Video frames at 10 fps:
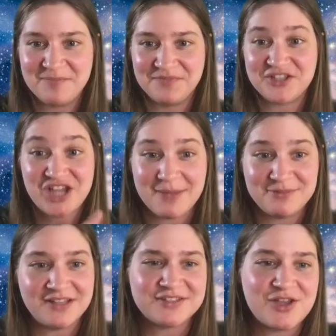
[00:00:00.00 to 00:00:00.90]
the Time
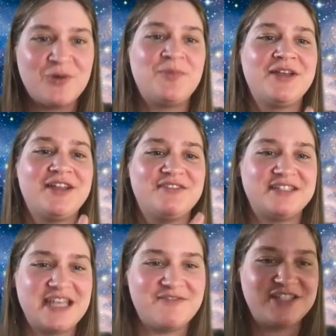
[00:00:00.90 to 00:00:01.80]
Telescope, the
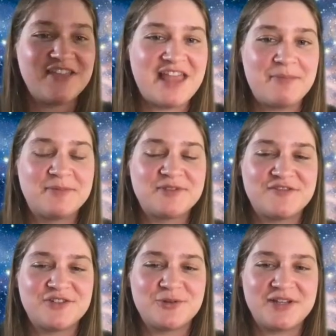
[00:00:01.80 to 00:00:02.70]
David Dunlap
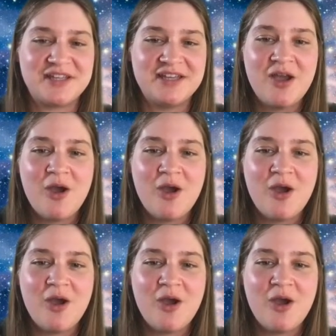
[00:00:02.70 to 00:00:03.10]
Observatory,